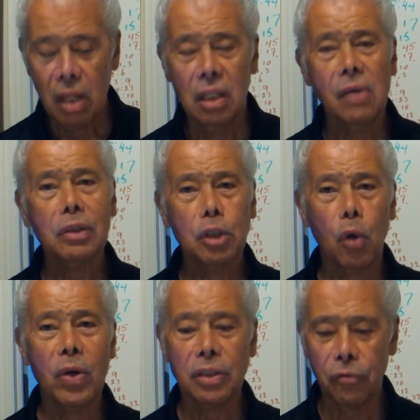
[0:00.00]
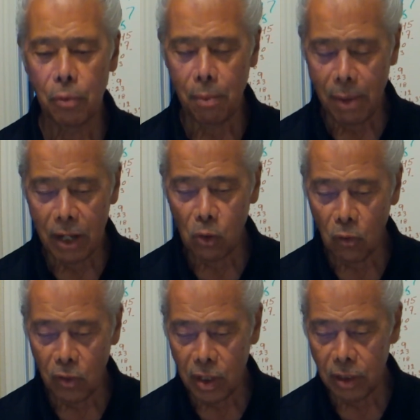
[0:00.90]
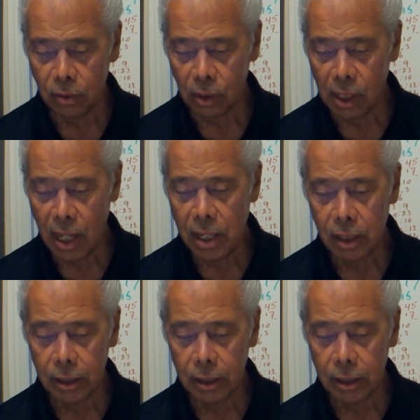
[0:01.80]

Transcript: There was a question from a man over here, okay?